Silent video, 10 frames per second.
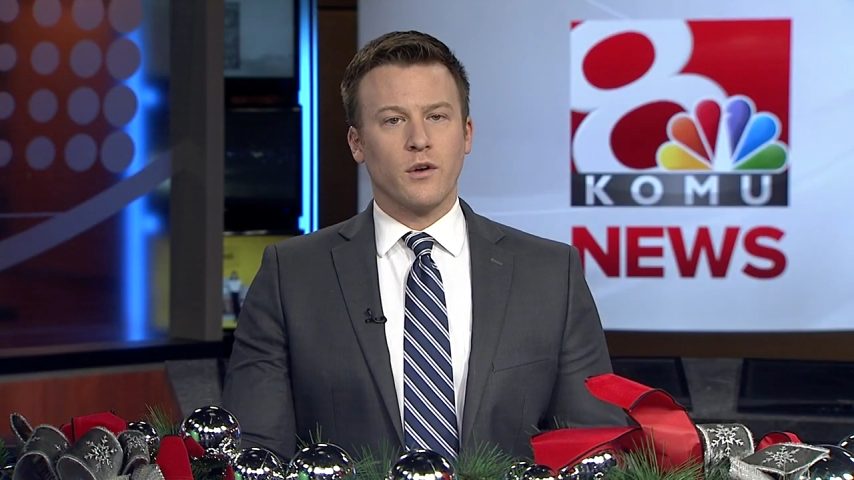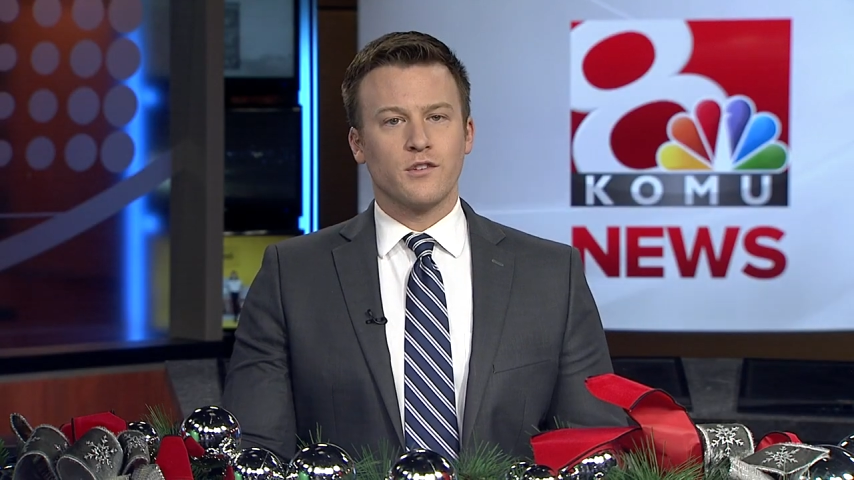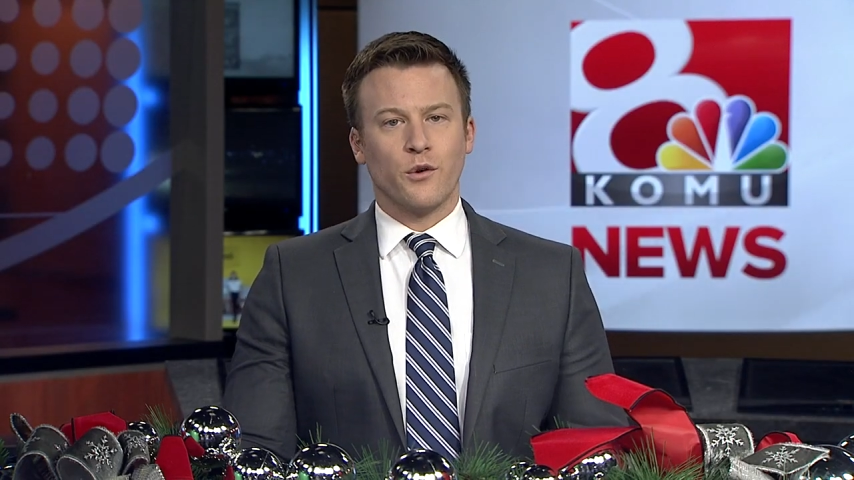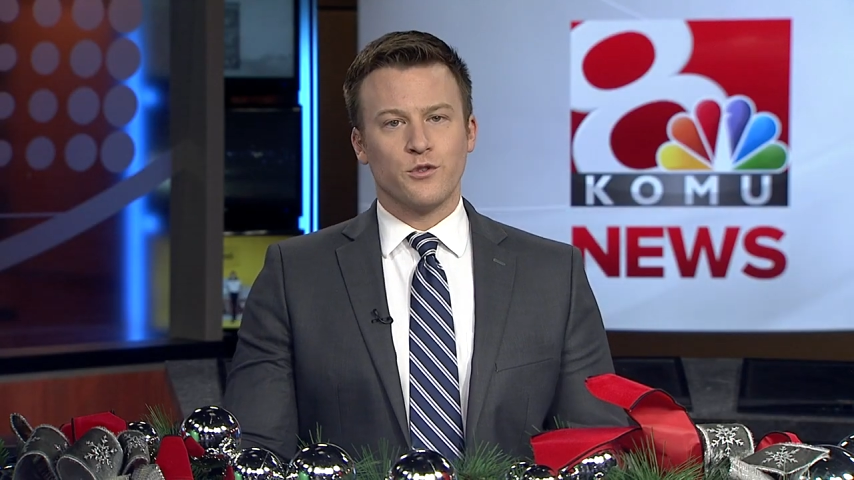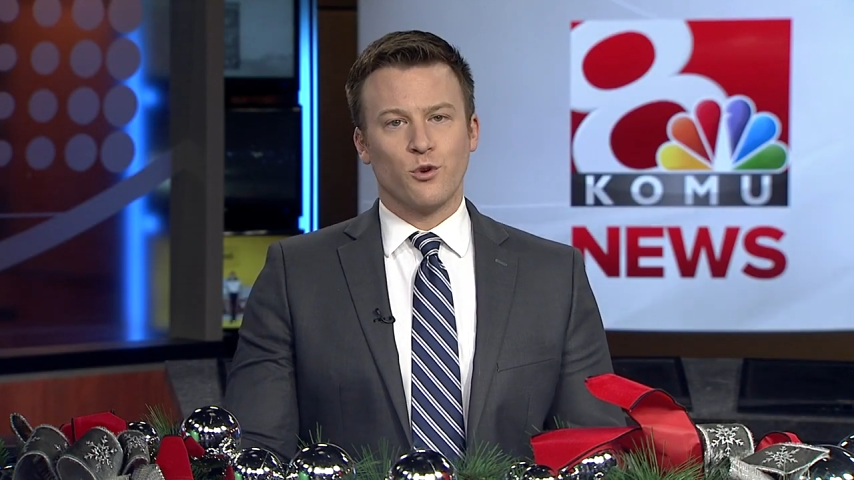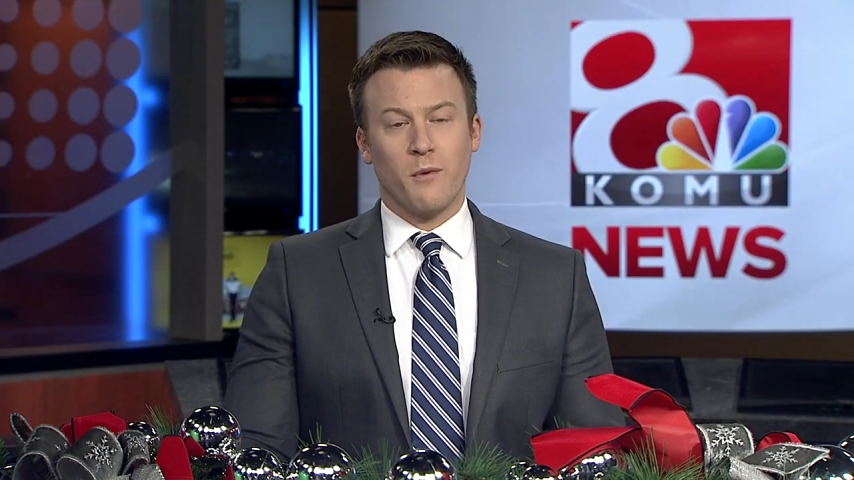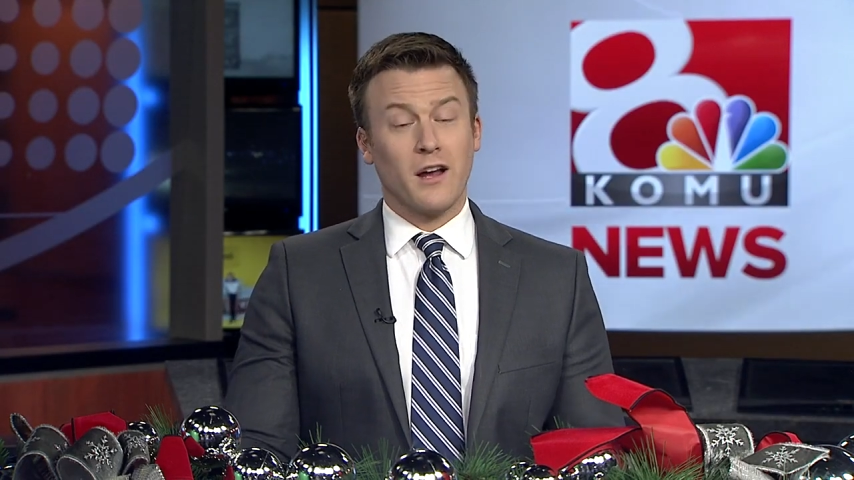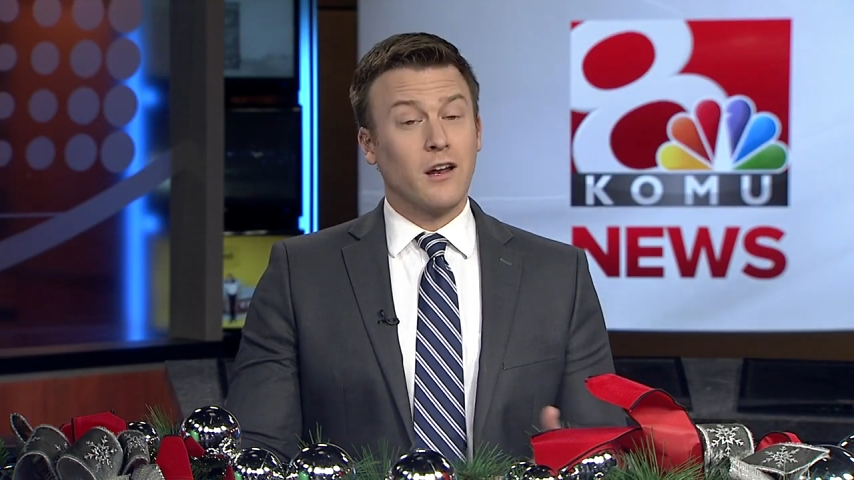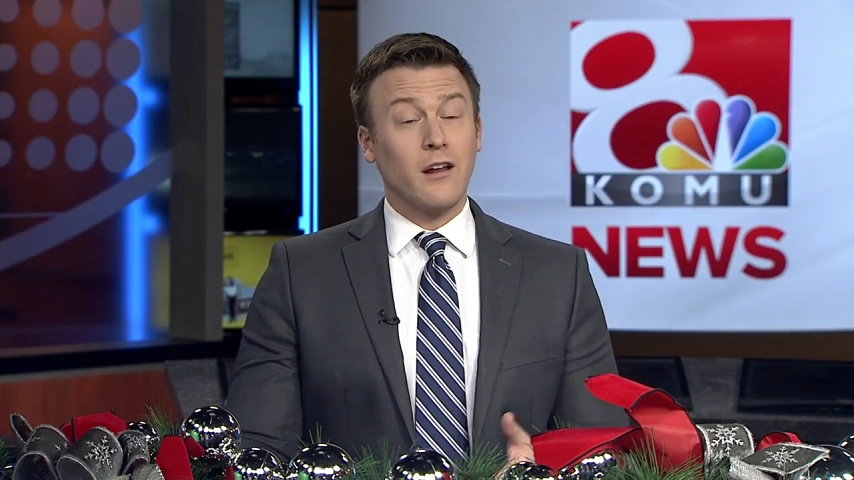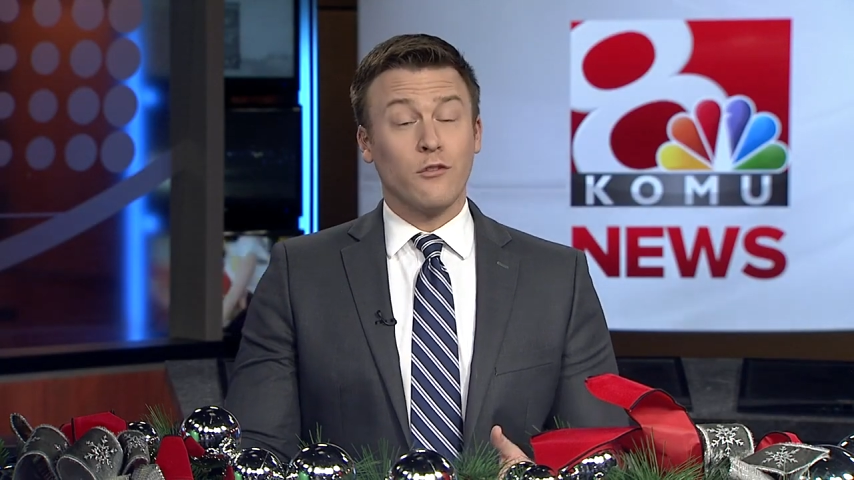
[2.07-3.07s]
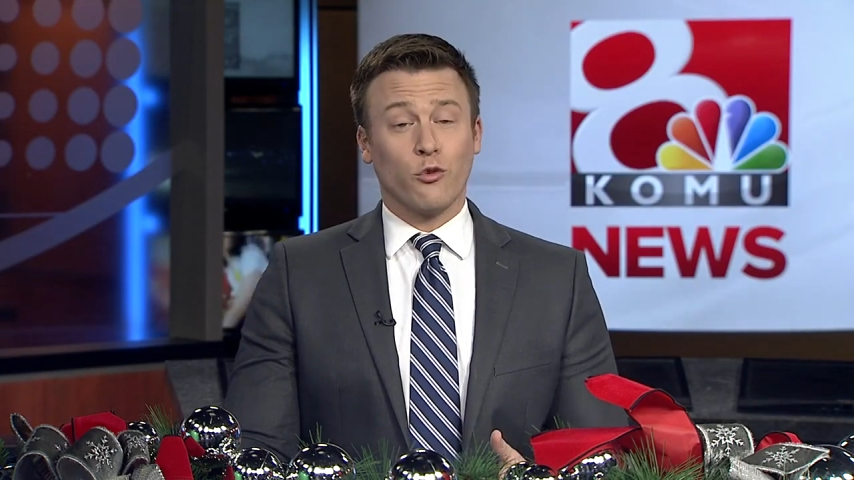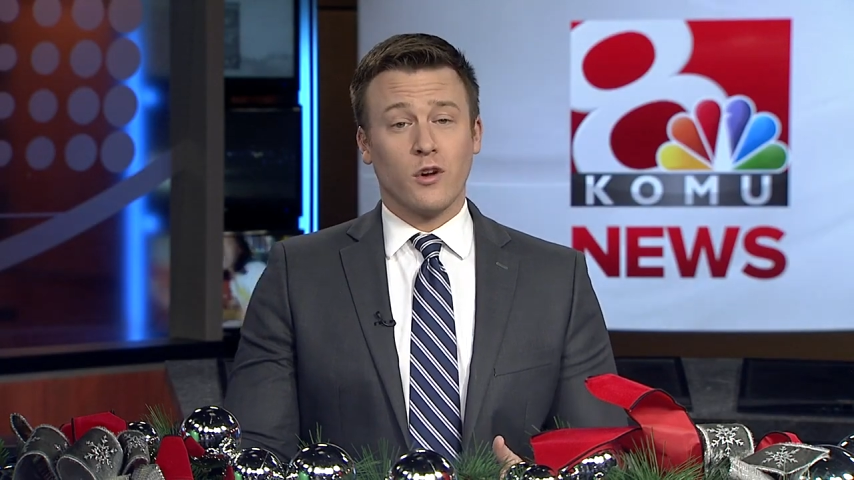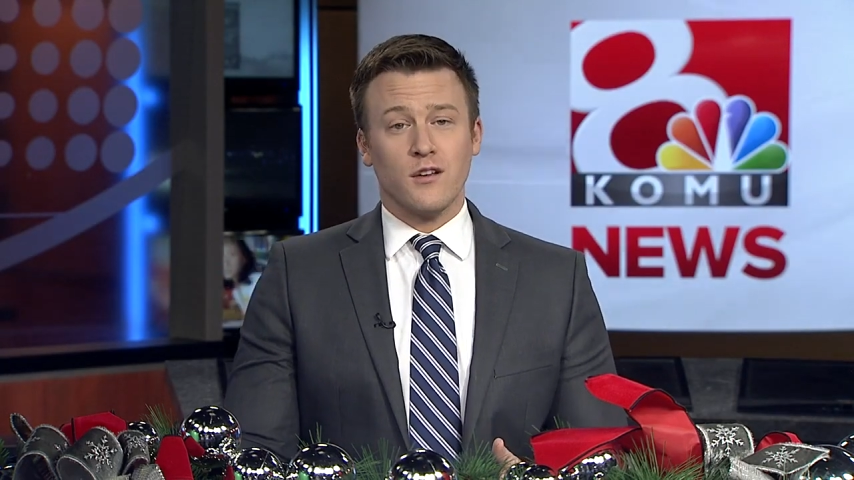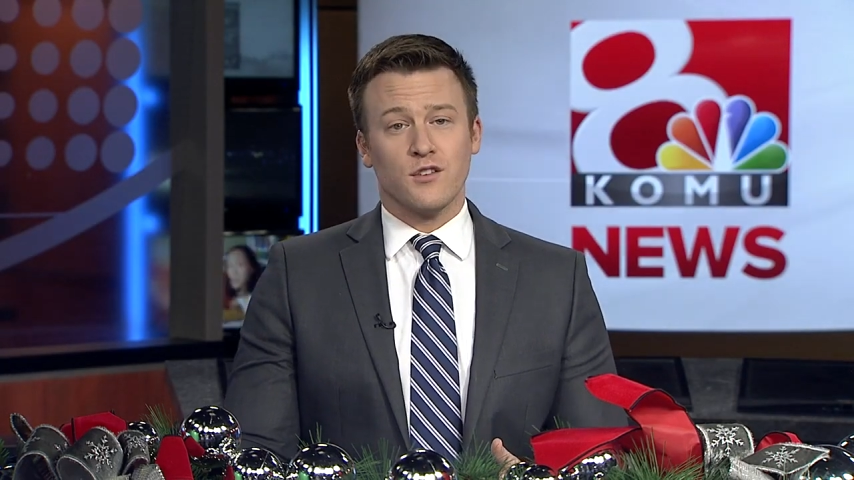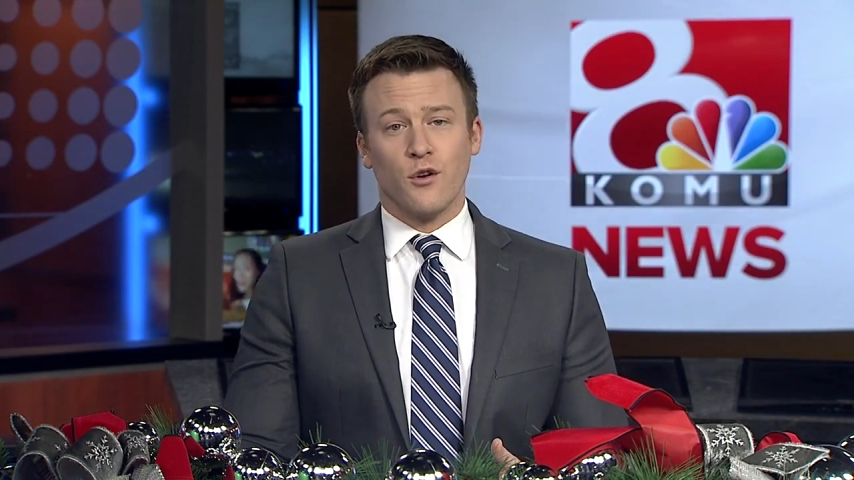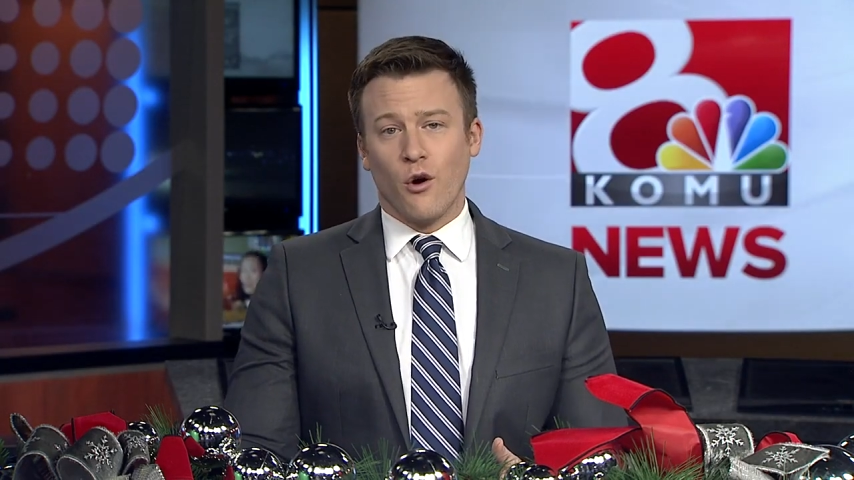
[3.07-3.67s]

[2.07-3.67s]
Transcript: we told you about an increase in